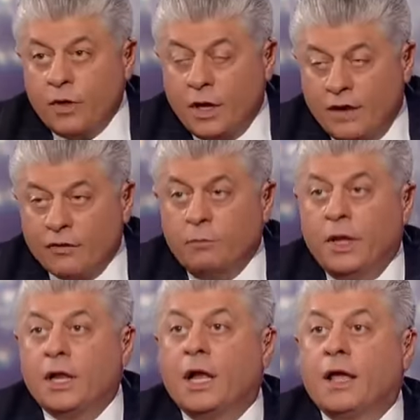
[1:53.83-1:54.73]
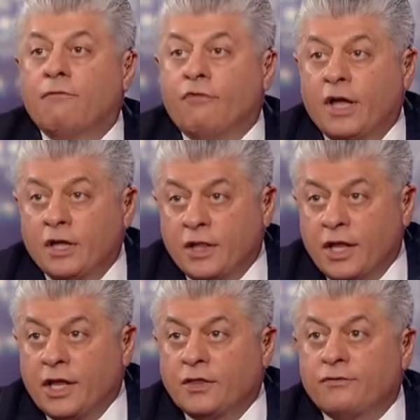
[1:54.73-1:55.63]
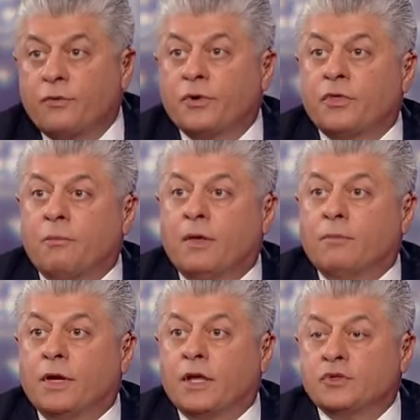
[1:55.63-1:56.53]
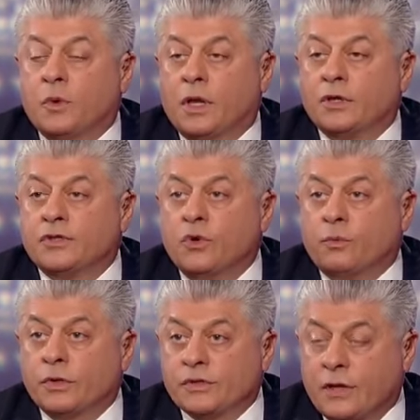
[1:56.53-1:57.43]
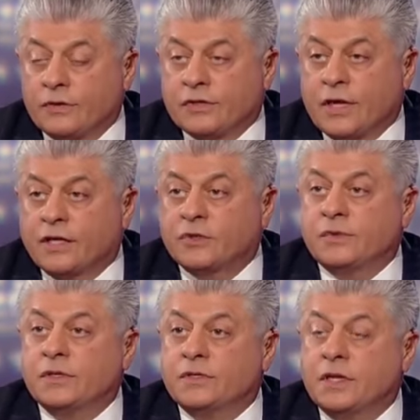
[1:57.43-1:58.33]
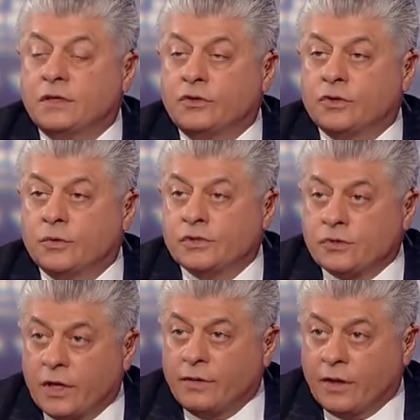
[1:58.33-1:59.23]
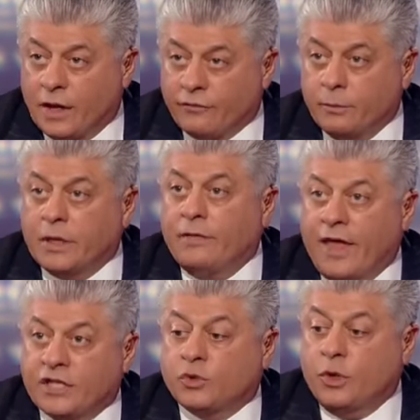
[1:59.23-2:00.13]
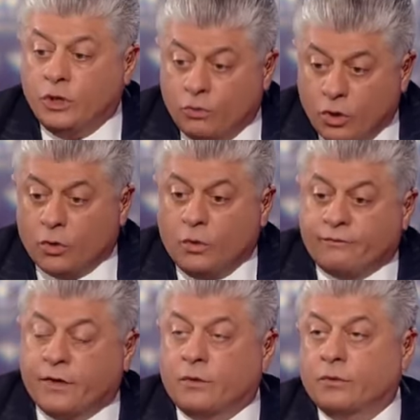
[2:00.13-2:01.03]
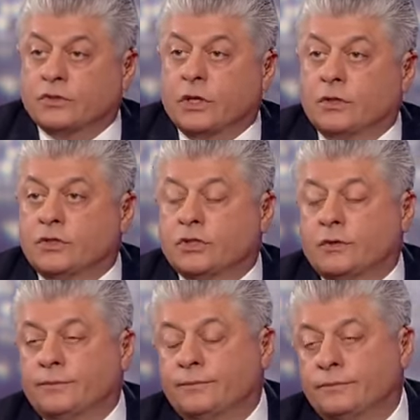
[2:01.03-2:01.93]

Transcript: the government, I am violating the Fourth Amendment as well as numerous other statutes intended to restrain the government. And that's when you go to a federal judge. And yet,